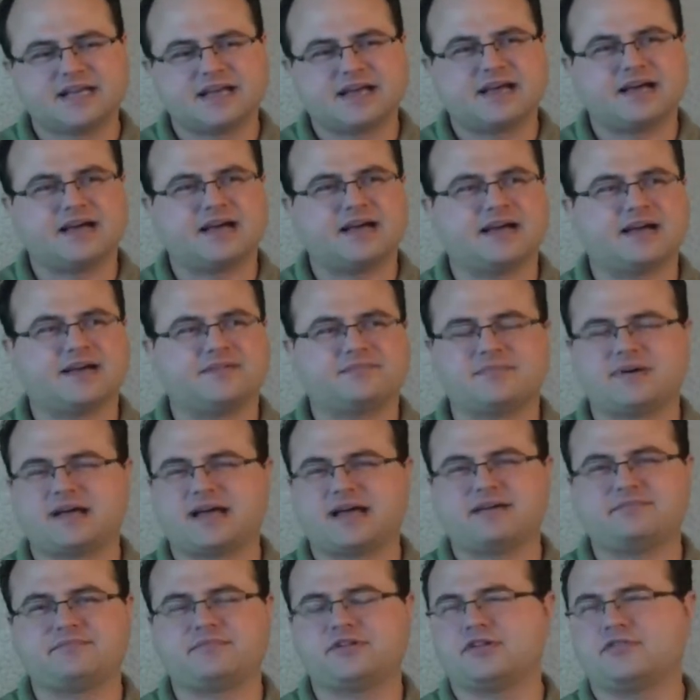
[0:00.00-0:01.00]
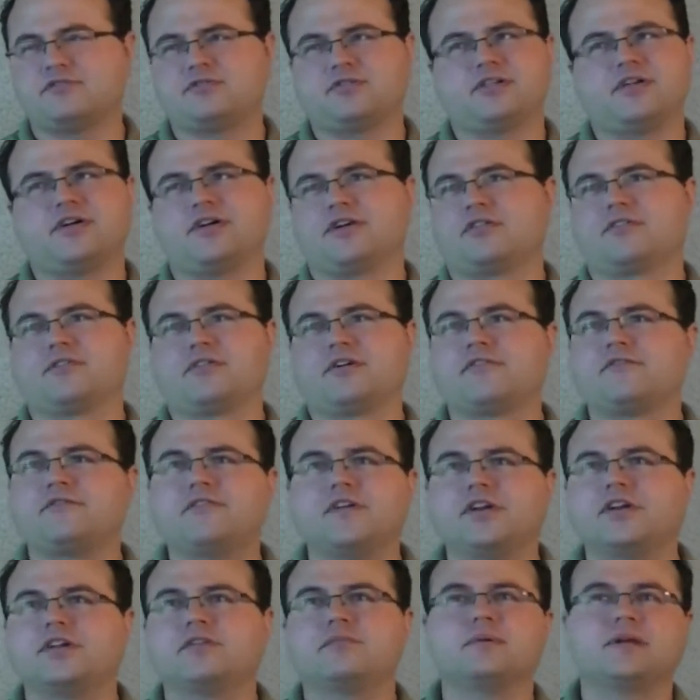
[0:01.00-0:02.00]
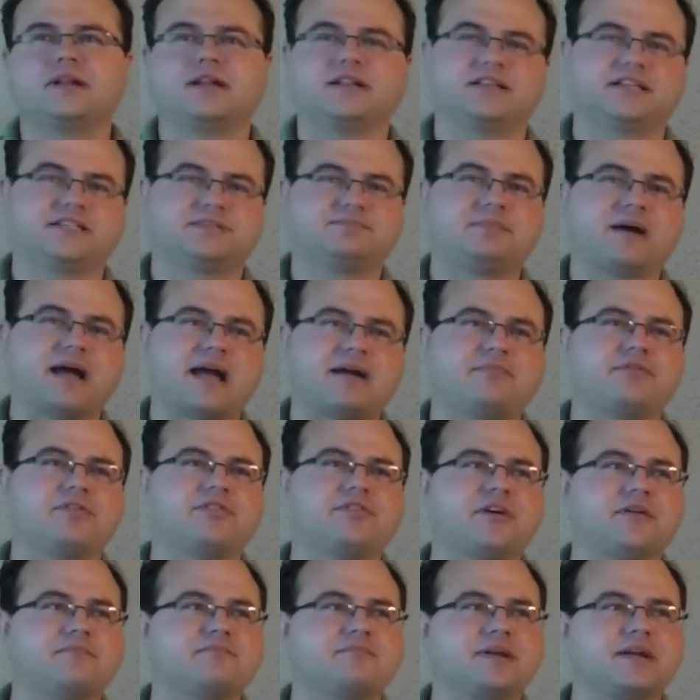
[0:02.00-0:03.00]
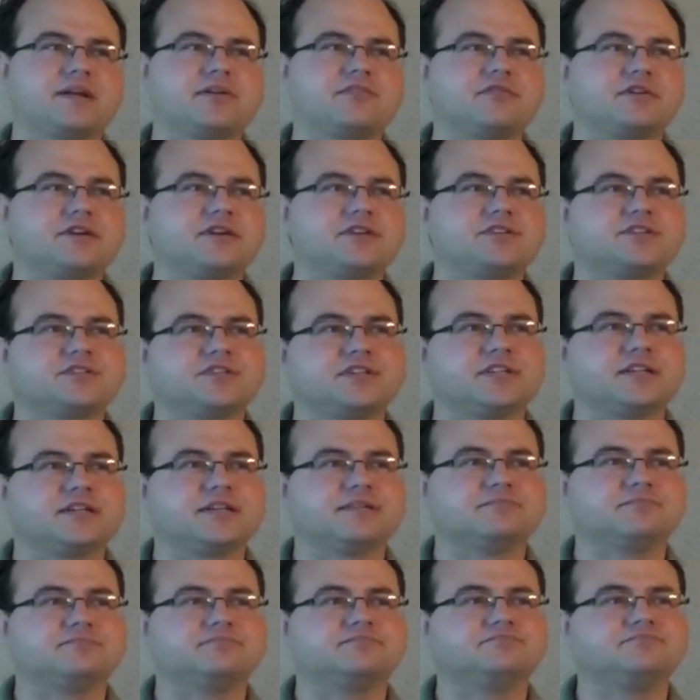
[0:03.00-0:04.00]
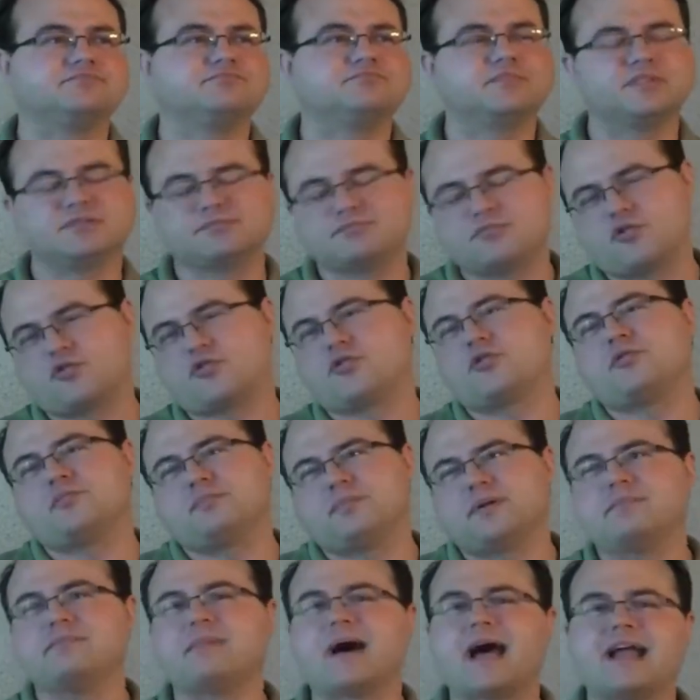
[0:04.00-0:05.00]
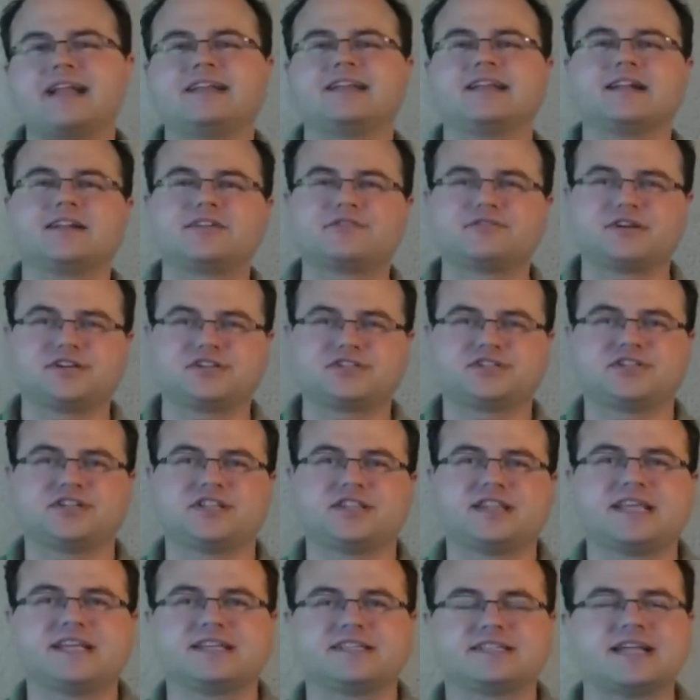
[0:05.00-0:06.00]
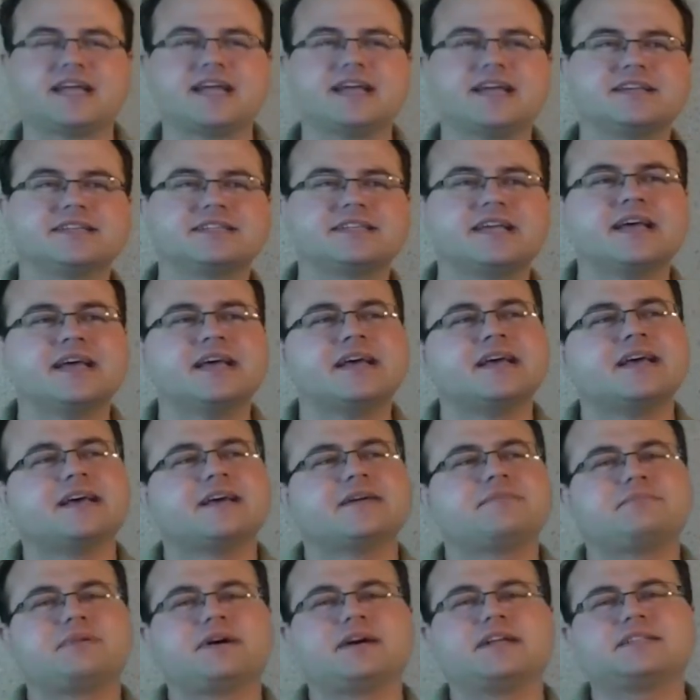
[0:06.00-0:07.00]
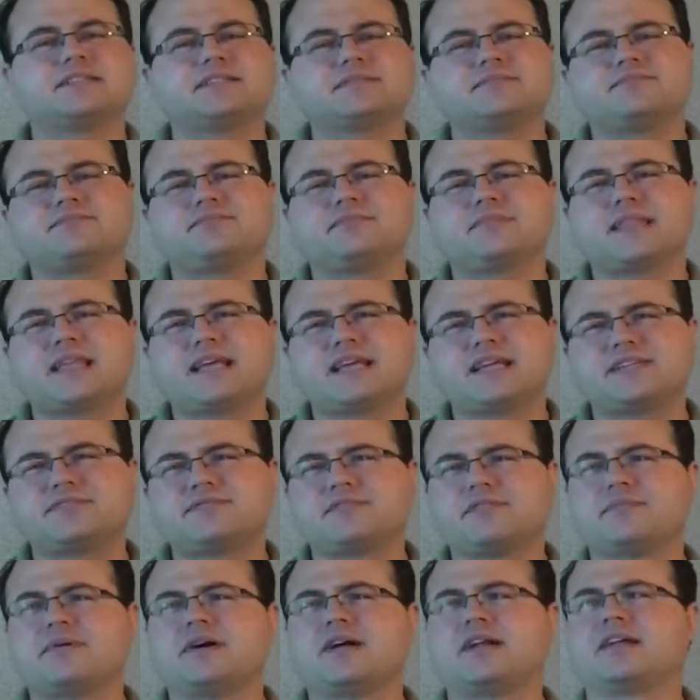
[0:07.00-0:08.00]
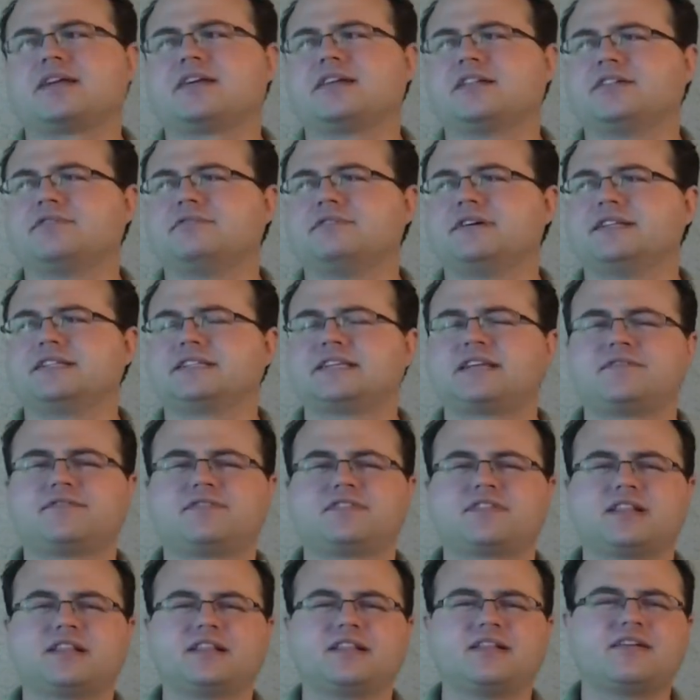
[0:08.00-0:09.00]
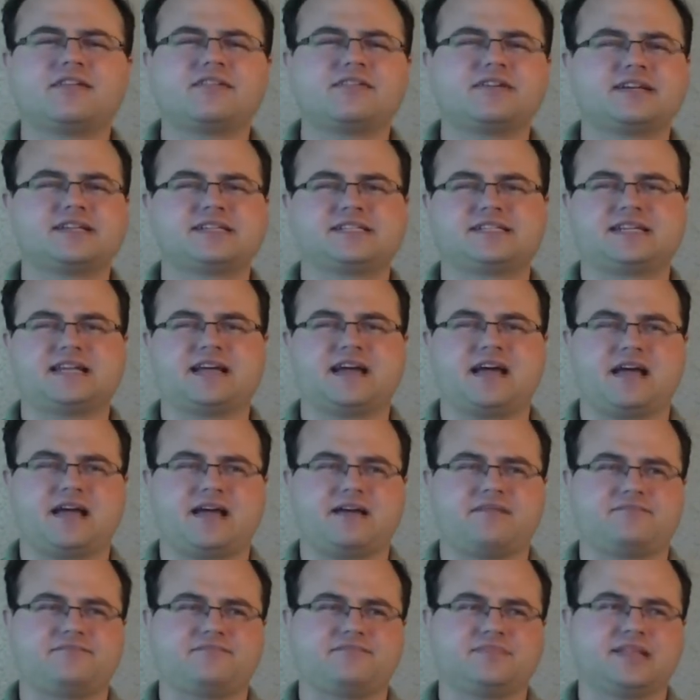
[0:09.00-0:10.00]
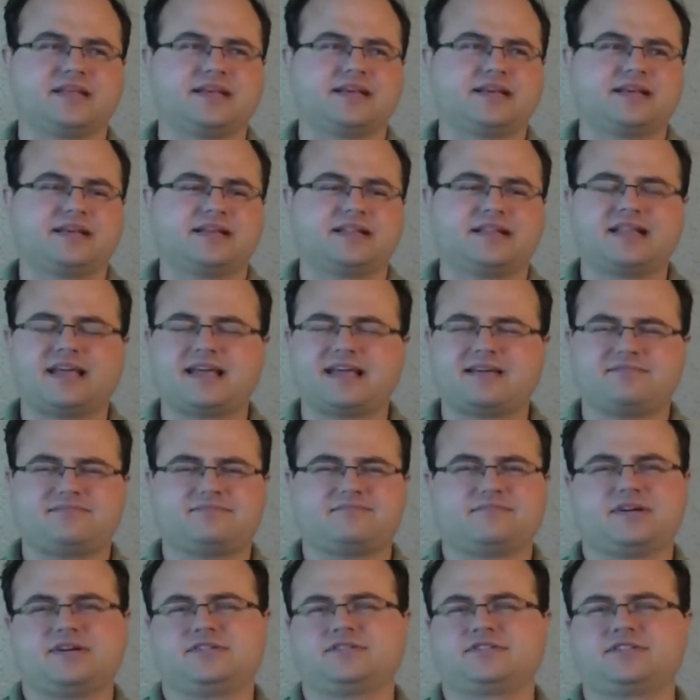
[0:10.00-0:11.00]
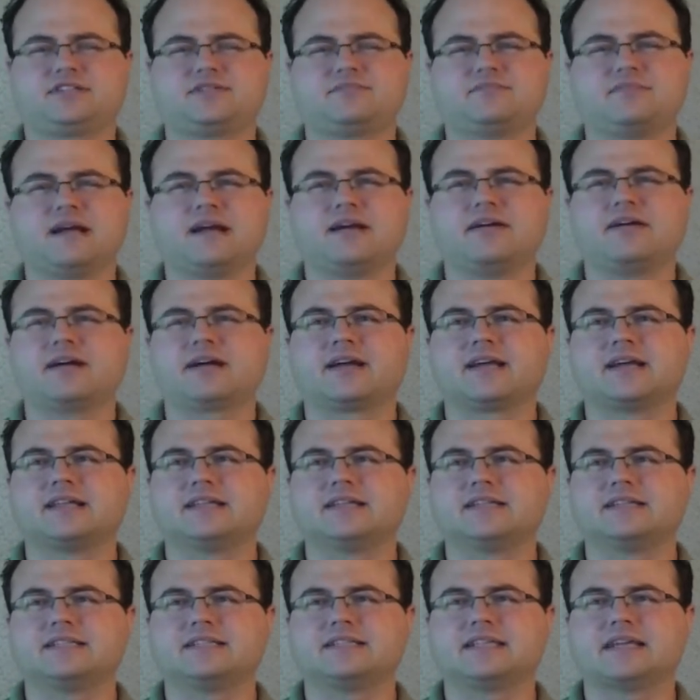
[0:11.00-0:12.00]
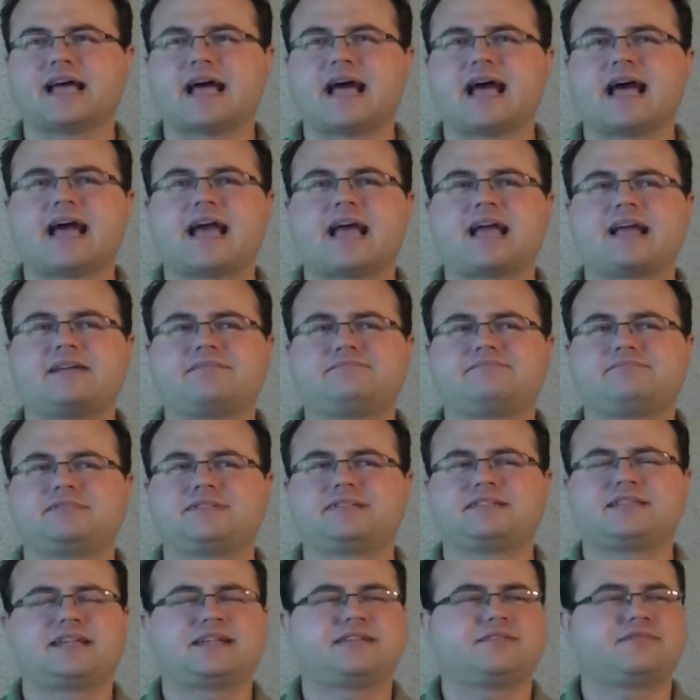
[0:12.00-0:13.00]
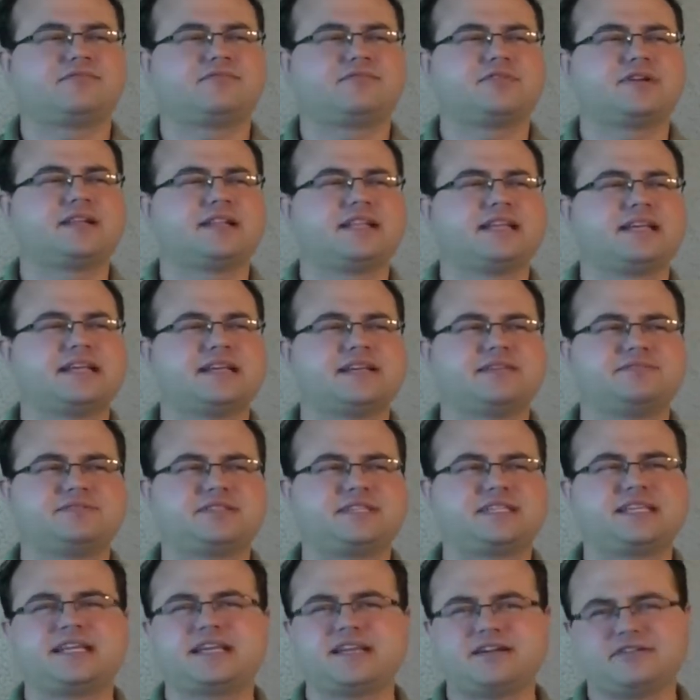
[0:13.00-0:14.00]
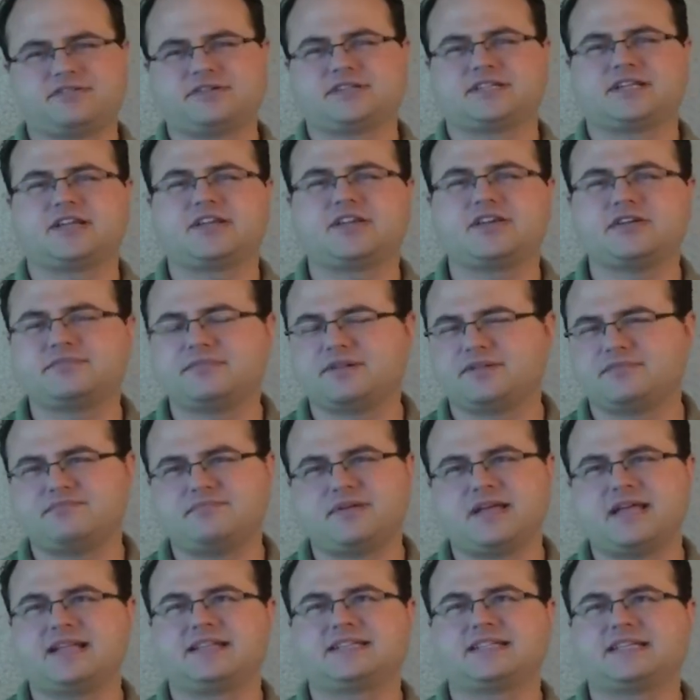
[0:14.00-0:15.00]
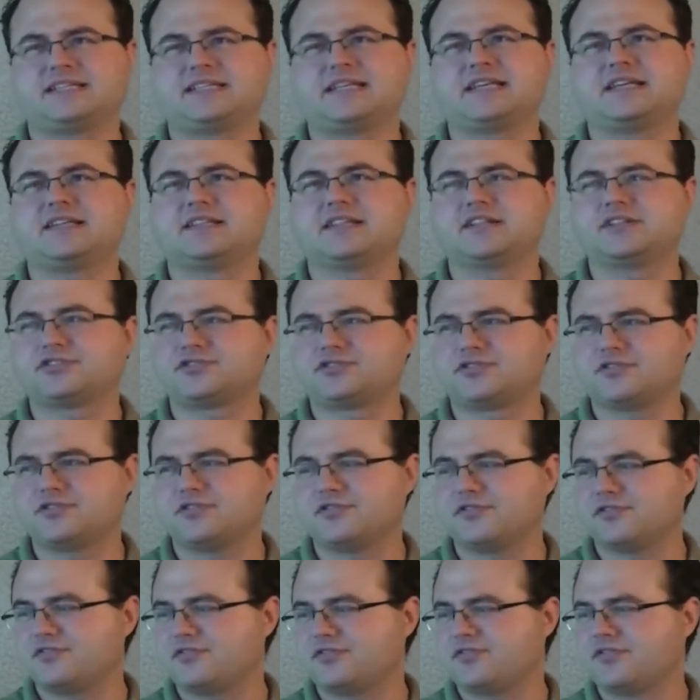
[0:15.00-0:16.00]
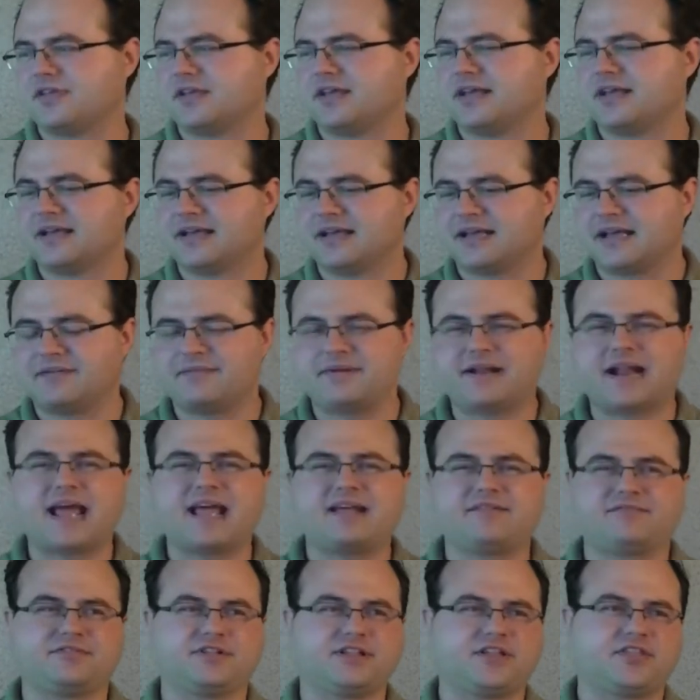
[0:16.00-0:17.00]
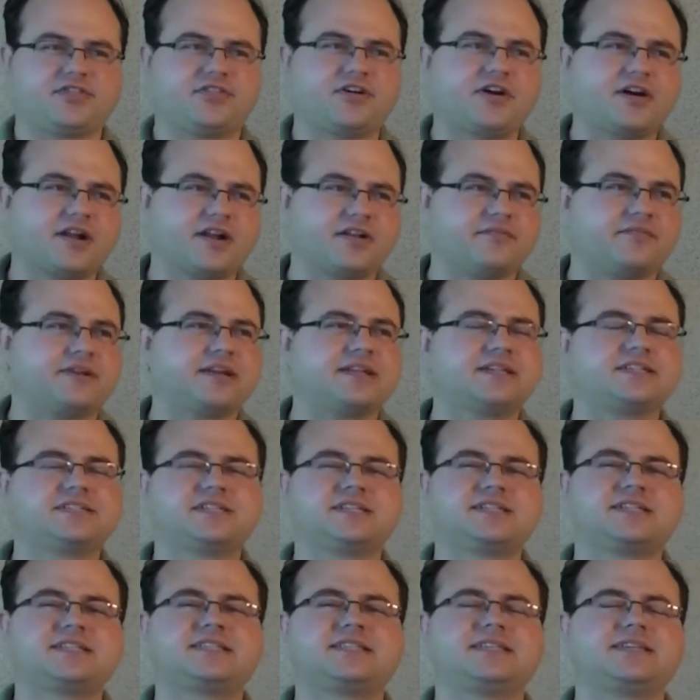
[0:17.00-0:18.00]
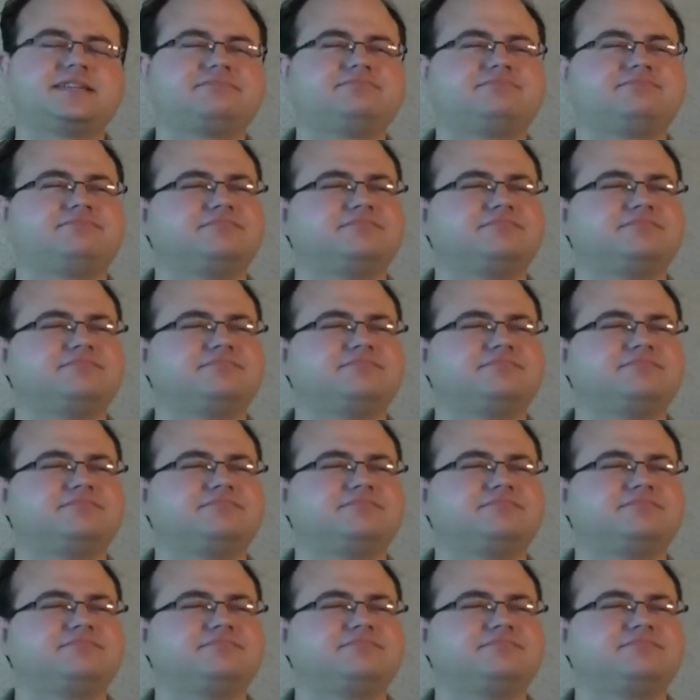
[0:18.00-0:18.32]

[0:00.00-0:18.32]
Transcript: I'm no longer a fundamentalist, Bible-thumping Christian. I'm a more open-minded Christian these days. But as for Monica Lewinsky, for the longest time, like most Americans, I didn't really see her as a human being, to tell you the truth. I mean, I hadn't really thought of it. It's just that,